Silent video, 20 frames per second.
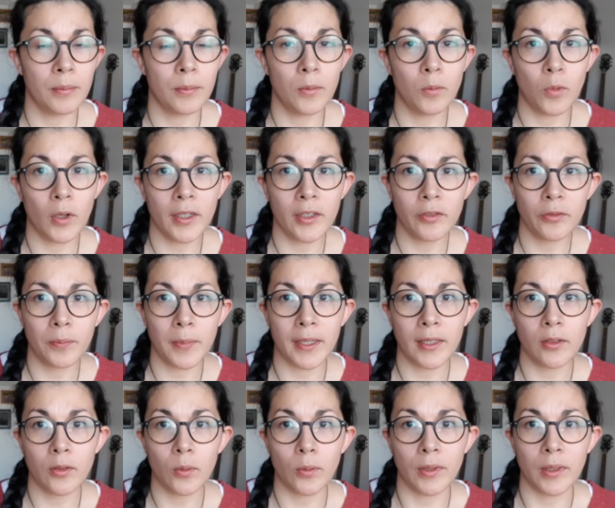one of my
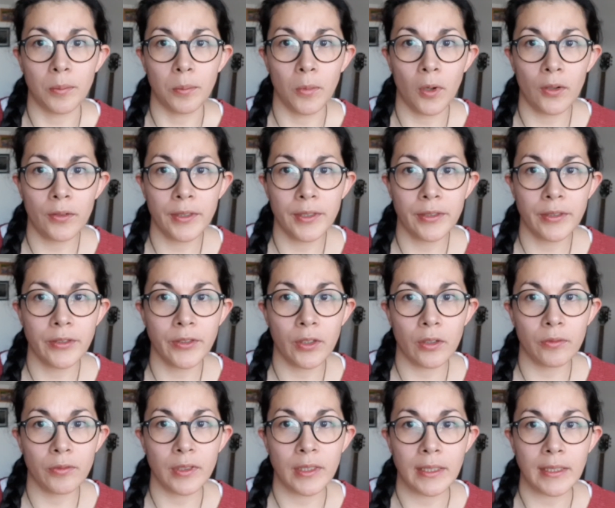Toni Morrison
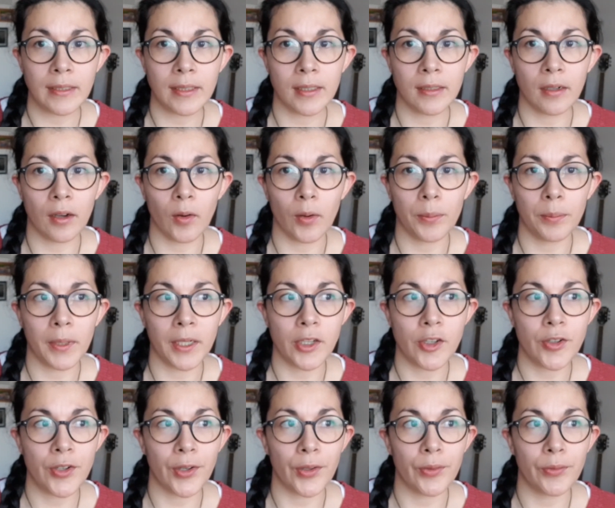novels that are on my
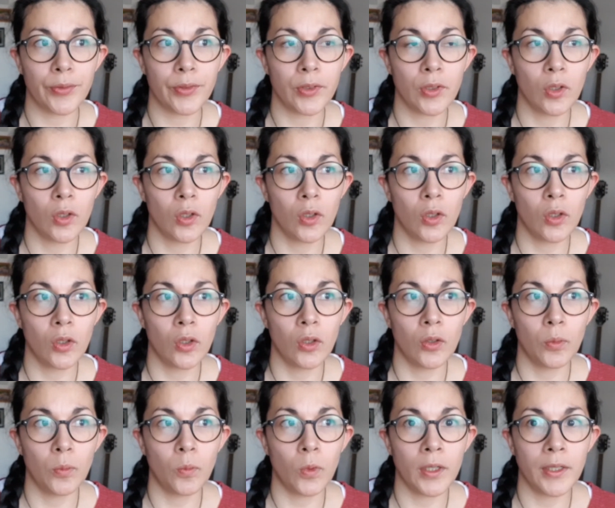shelves.
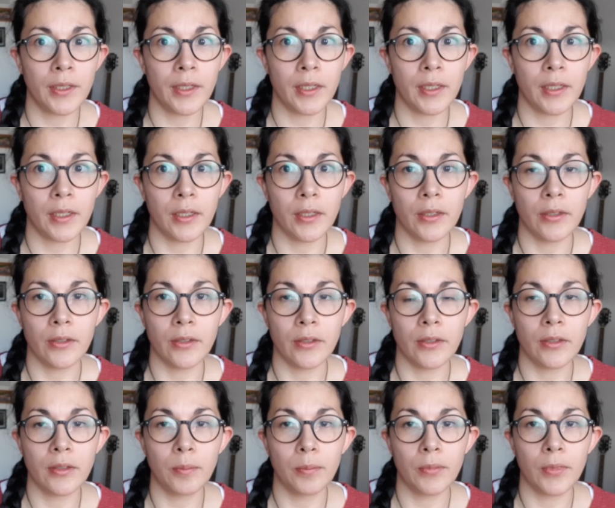One
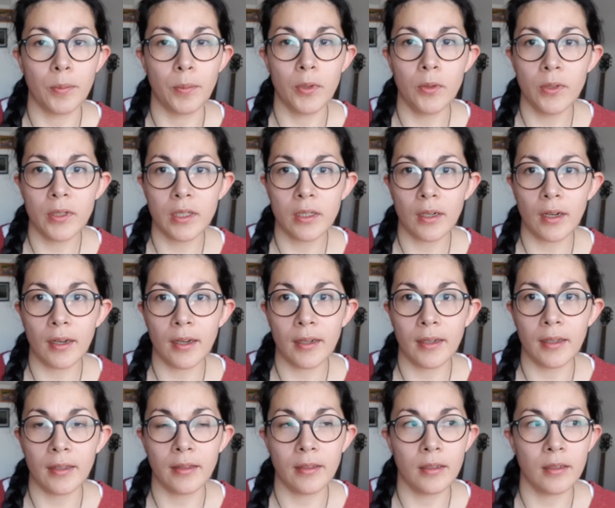is The Bluest Eye,
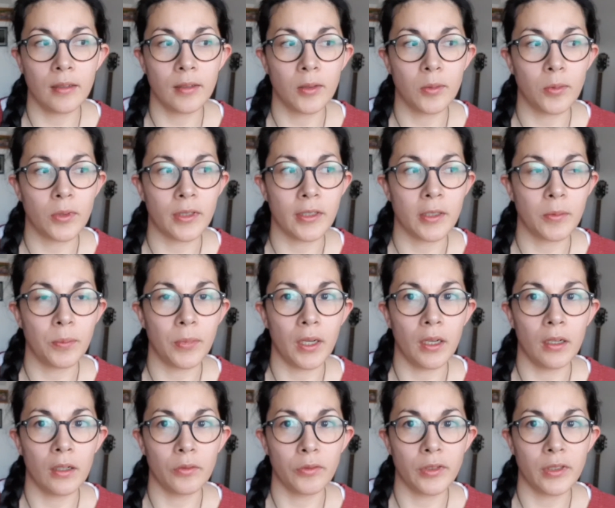and the other one is
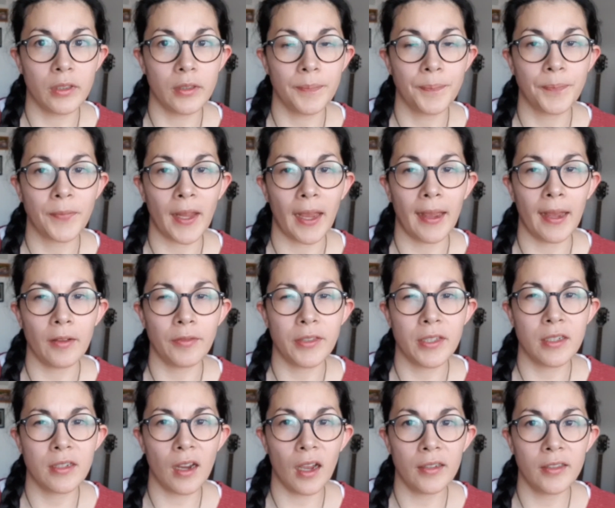Beloved. I have
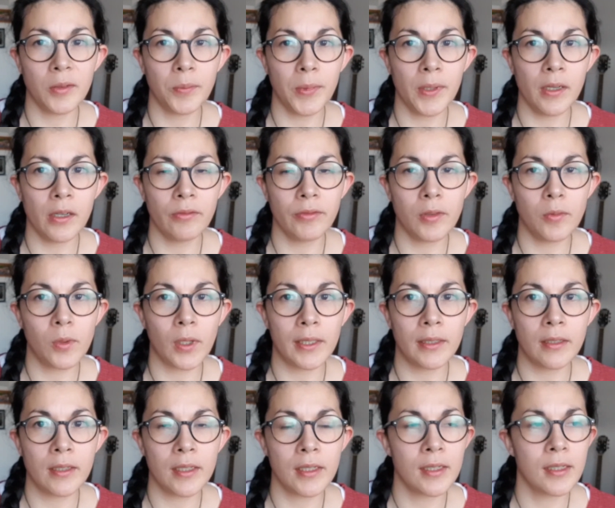started Beloved
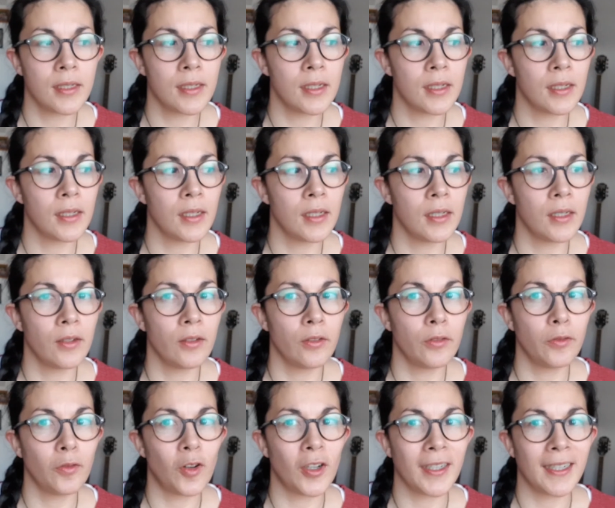once
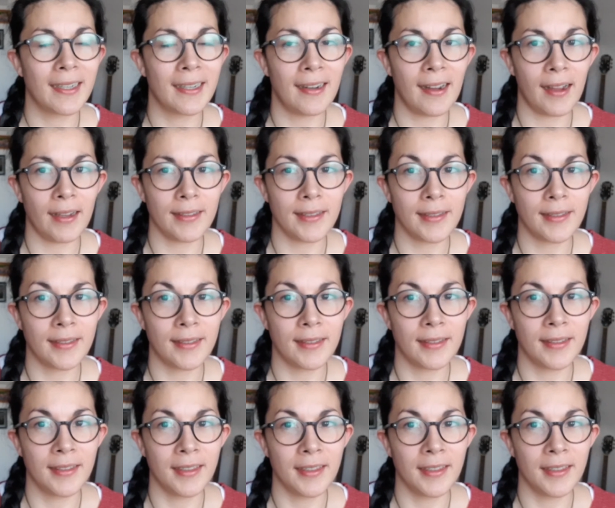for a class.